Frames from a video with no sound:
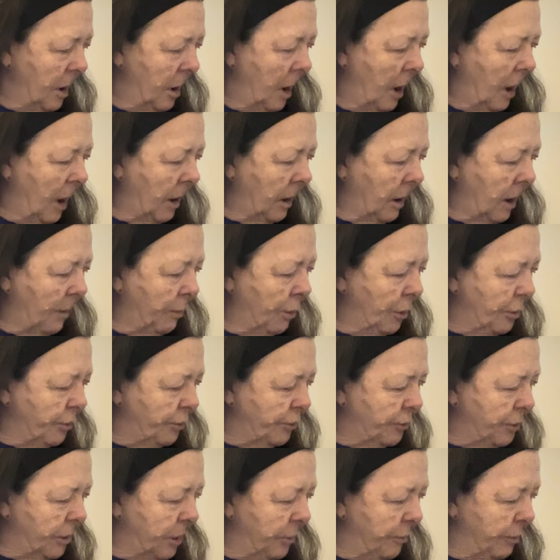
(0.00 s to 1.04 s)
like I put
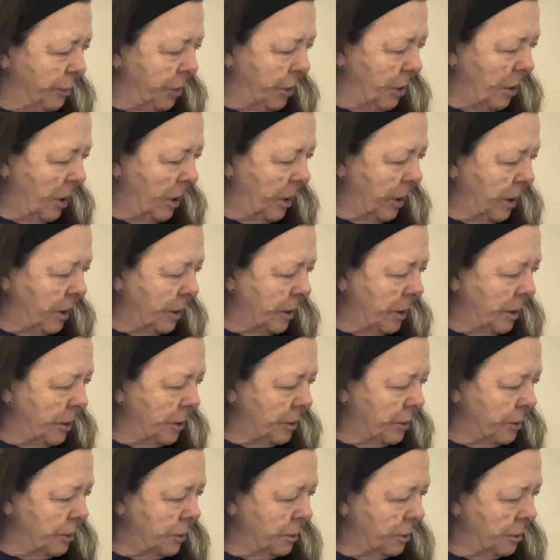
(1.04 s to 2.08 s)
stevia in
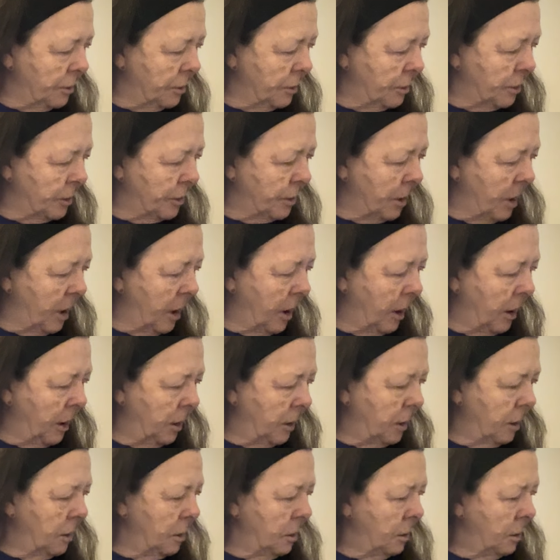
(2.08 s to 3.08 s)
it today.